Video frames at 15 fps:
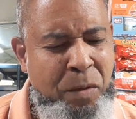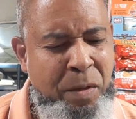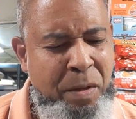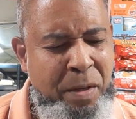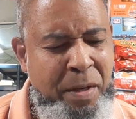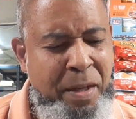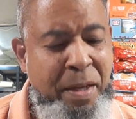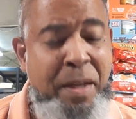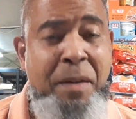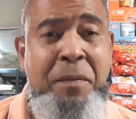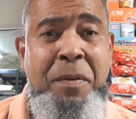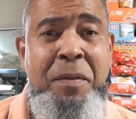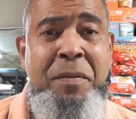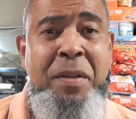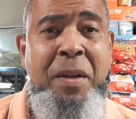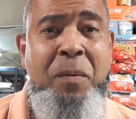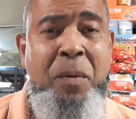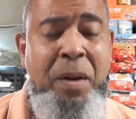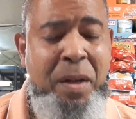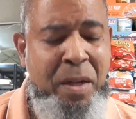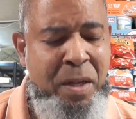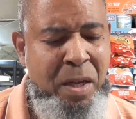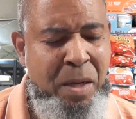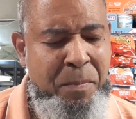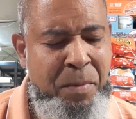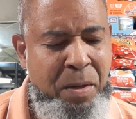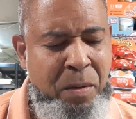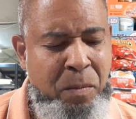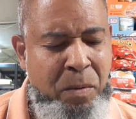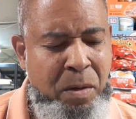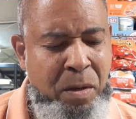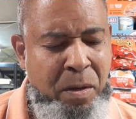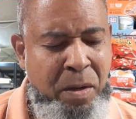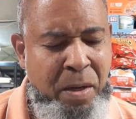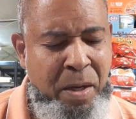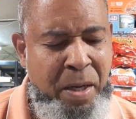And again, the 15th ranked economy in the world.